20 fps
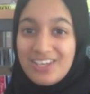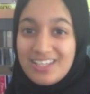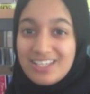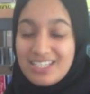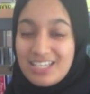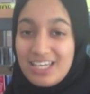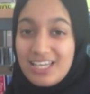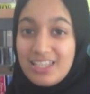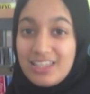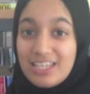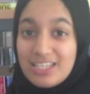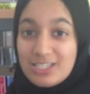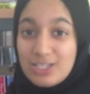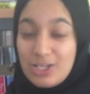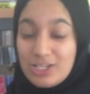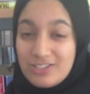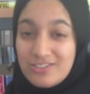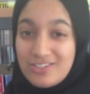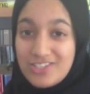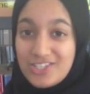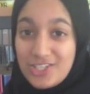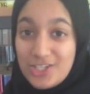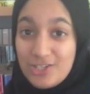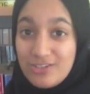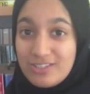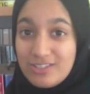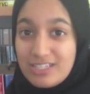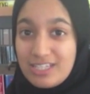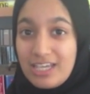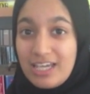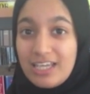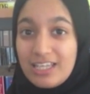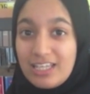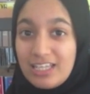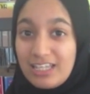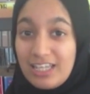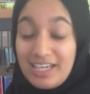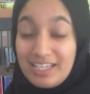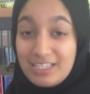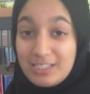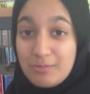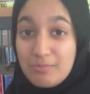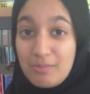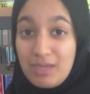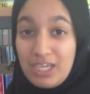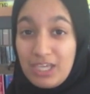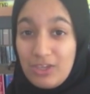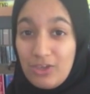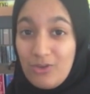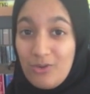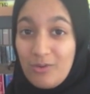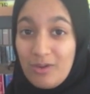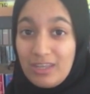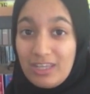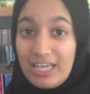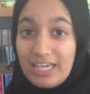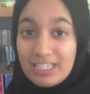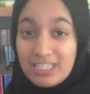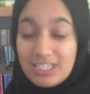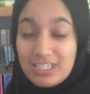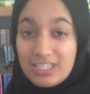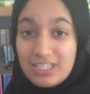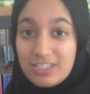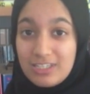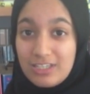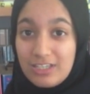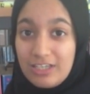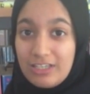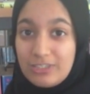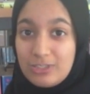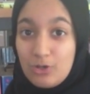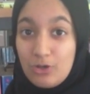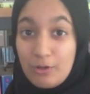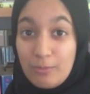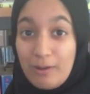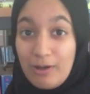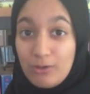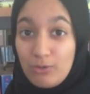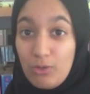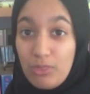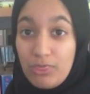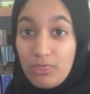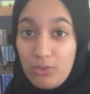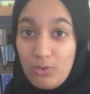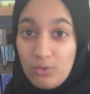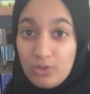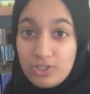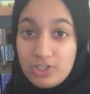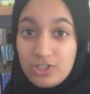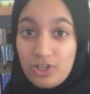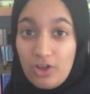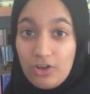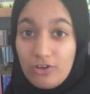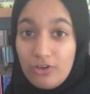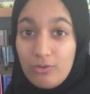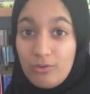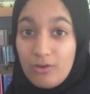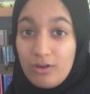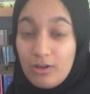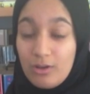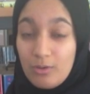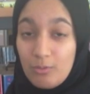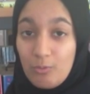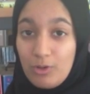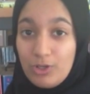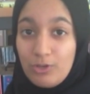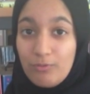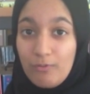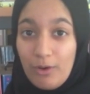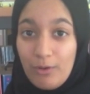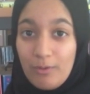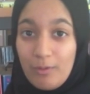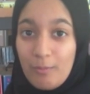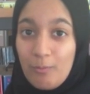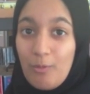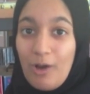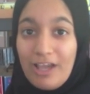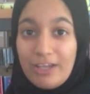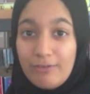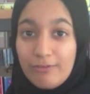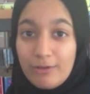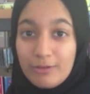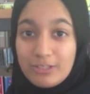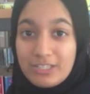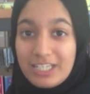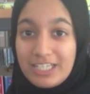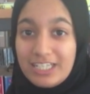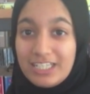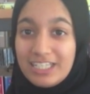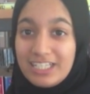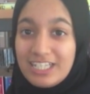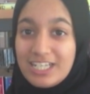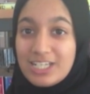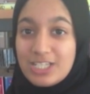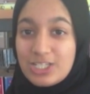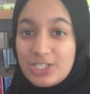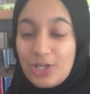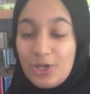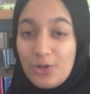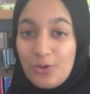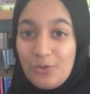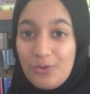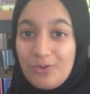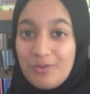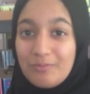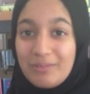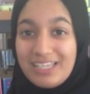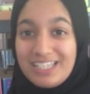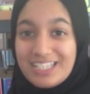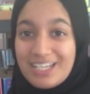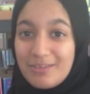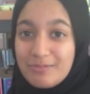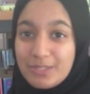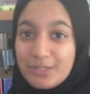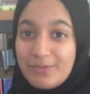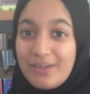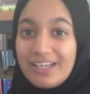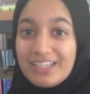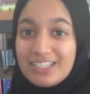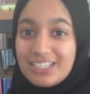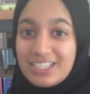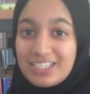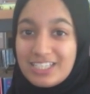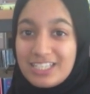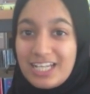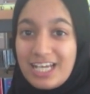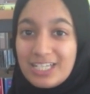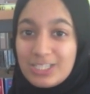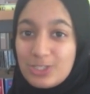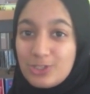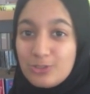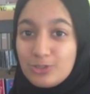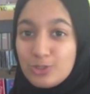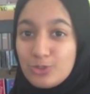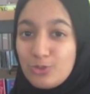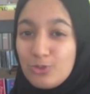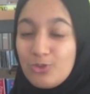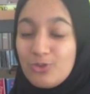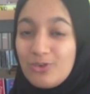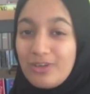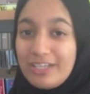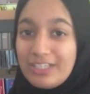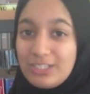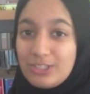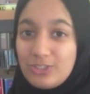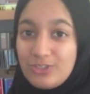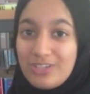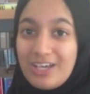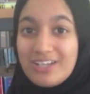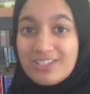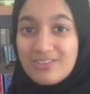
as you can see, there's lots of students here that like to meet you and like to talk about your thoughts on what you wrote and why you wrote it. So please come to Wellington International School in